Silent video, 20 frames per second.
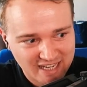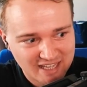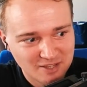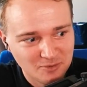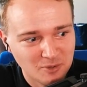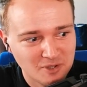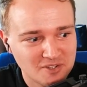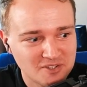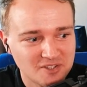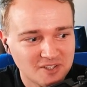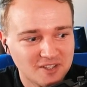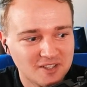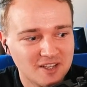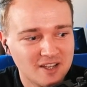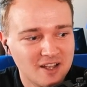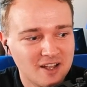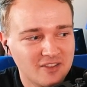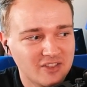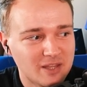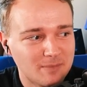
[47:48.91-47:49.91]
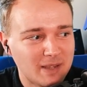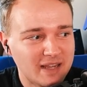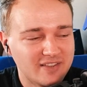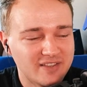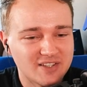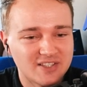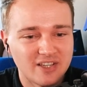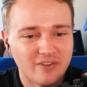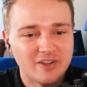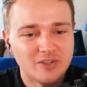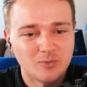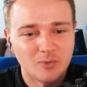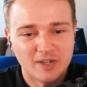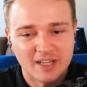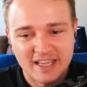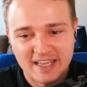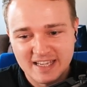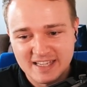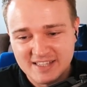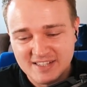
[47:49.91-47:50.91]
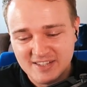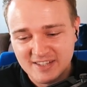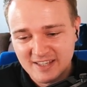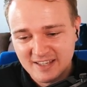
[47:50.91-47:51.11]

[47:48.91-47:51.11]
the ones that make this series what it is.